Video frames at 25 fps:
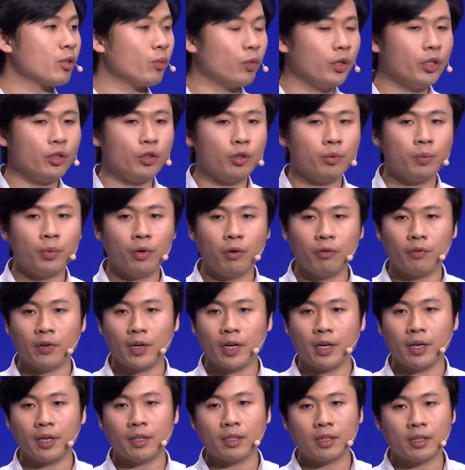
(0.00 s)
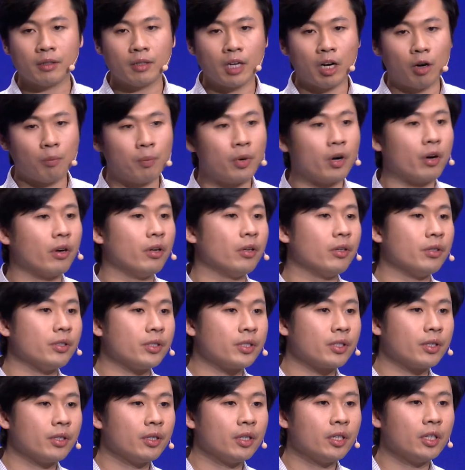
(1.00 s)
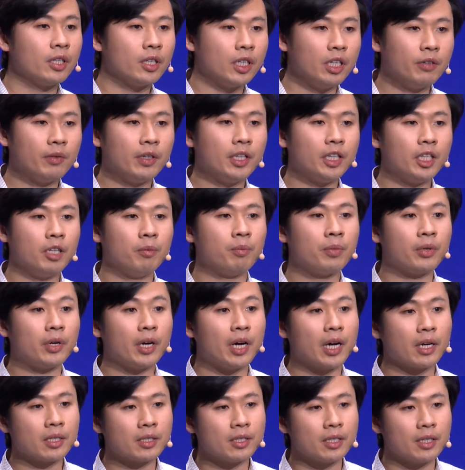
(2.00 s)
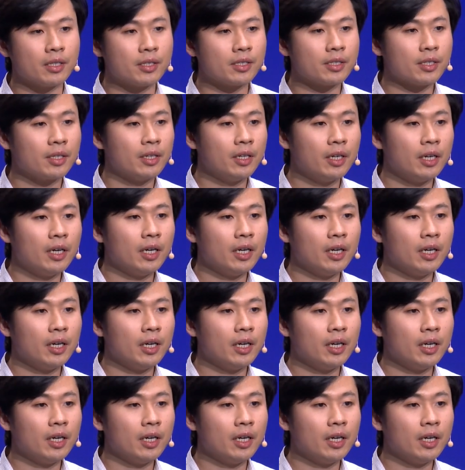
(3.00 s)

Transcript: we do provide our partners even deeper access.